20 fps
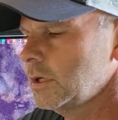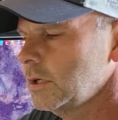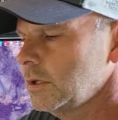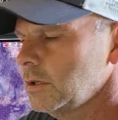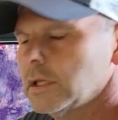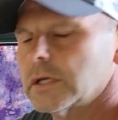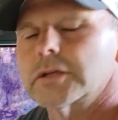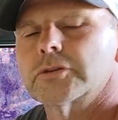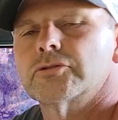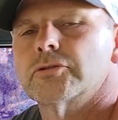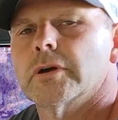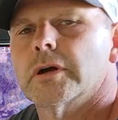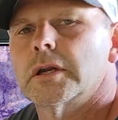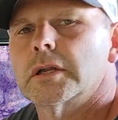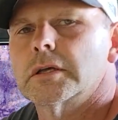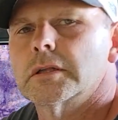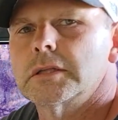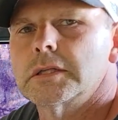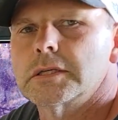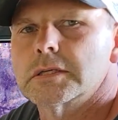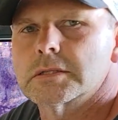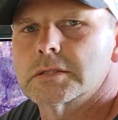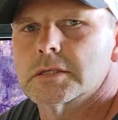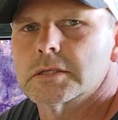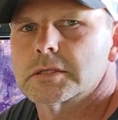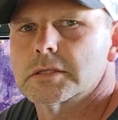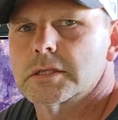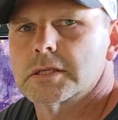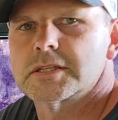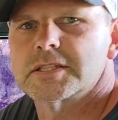electronically
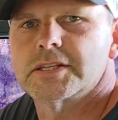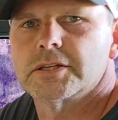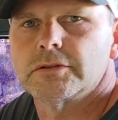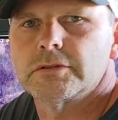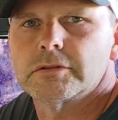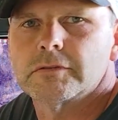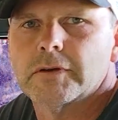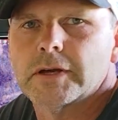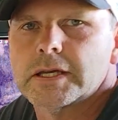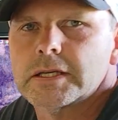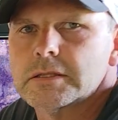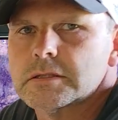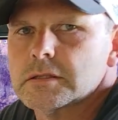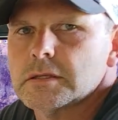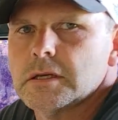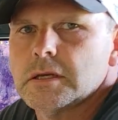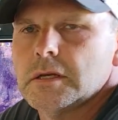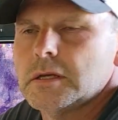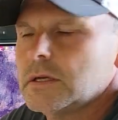assisted tilt device.